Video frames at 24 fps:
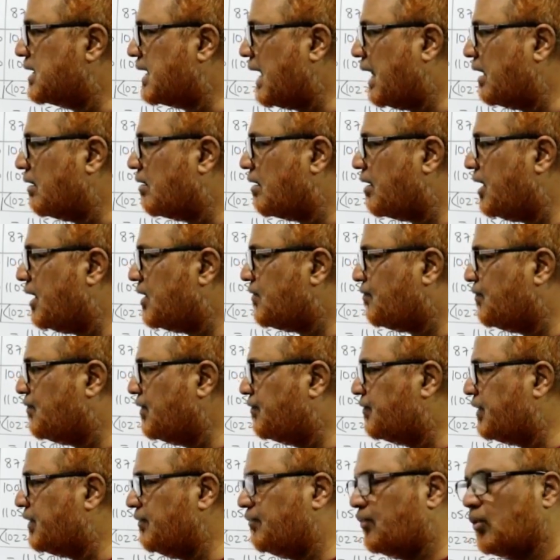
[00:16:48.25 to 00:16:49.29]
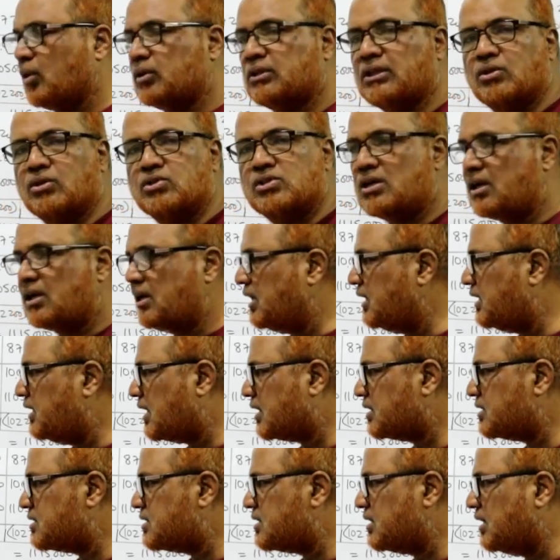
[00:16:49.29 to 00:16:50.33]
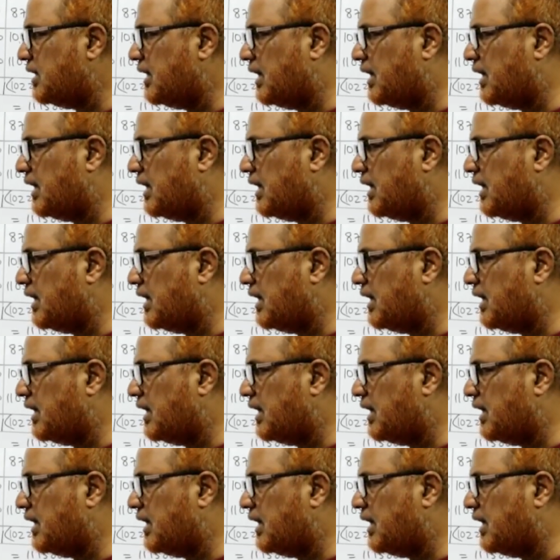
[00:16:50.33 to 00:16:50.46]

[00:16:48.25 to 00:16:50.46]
Calculate 54,000. Deduct